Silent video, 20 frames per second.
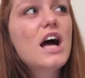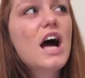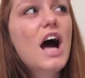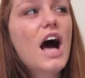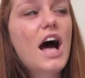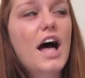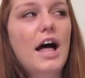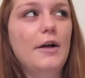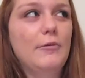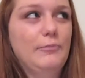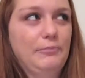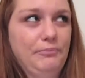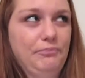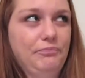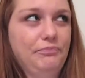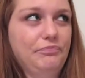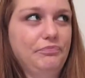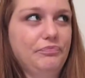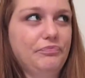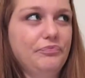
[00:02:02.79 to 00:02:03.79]

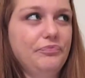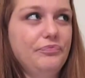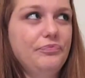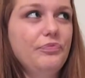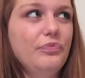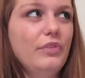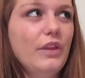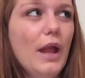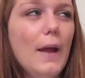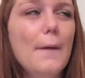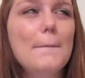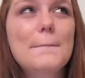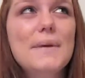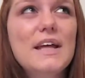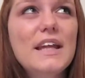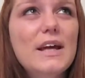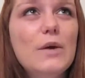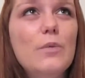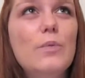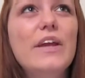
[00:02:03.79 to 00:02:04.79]

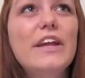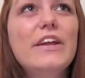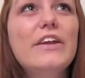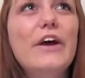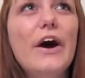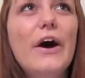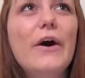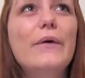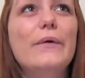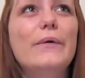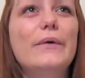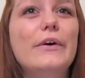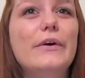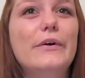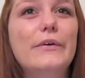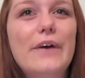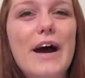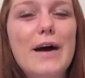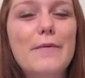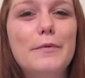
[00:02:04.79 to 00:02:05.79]
but like, we know
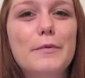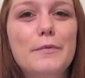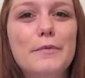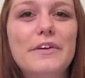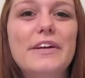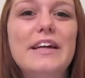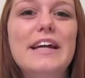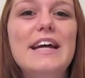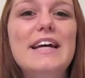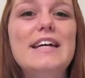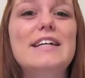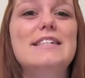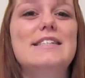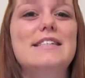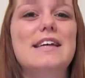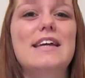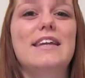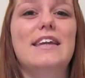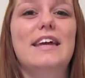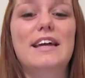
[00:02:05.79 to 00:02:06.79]
who Emblem 3 is,
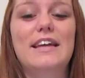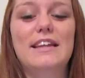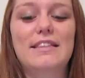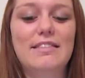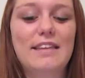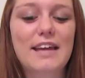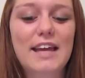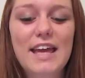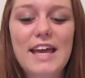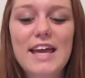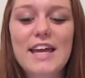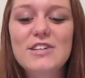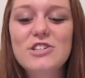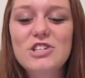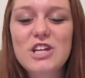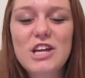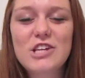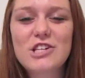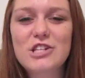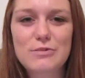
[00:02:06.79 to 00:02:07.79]
and like, they can't
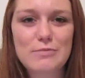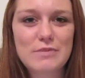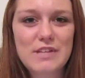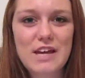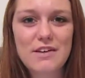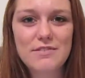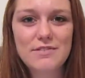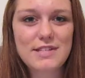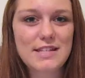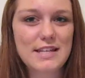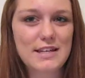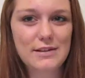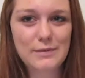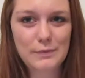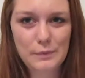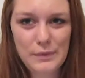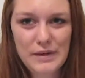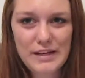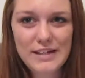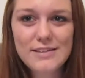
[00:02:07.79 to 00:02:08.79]
change themselves. Like,
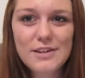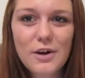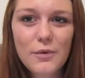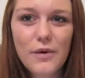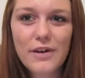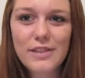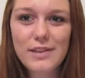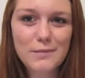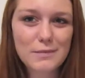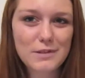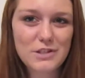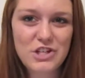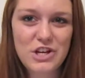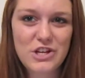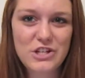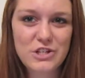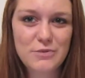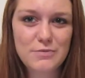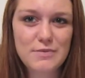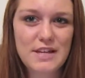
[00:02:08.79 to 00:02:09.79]
we don't want them to
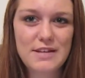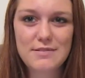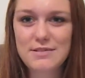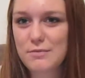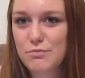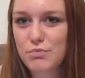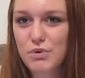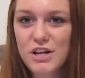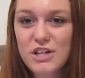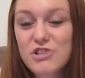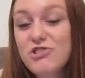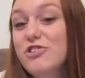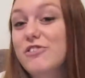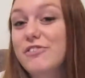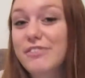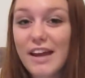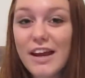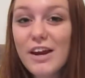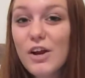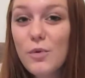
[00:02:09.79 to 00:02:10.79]
change themselves. I'm pretty sure
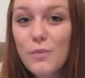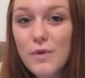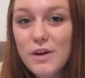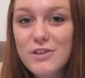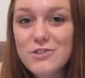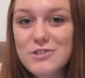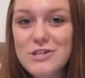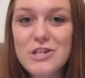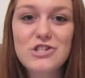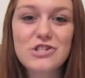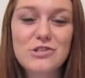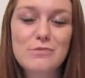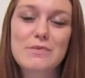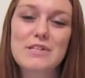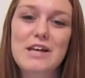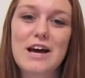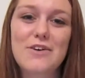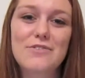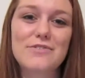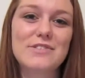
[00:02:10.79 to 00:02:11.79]
they don't want to change
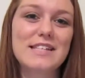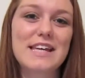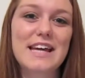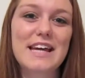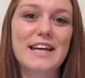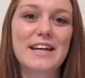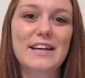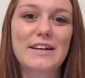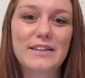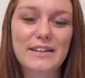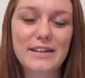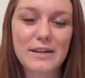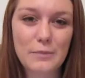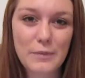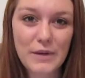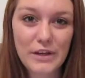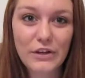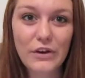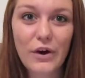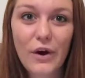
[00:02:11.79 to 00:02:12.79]
themselves. Like
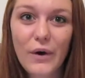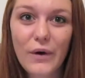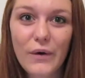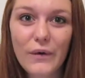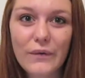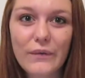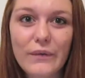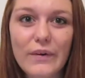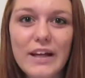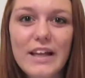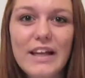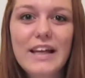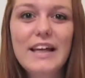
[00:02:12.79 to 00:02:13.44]
we know.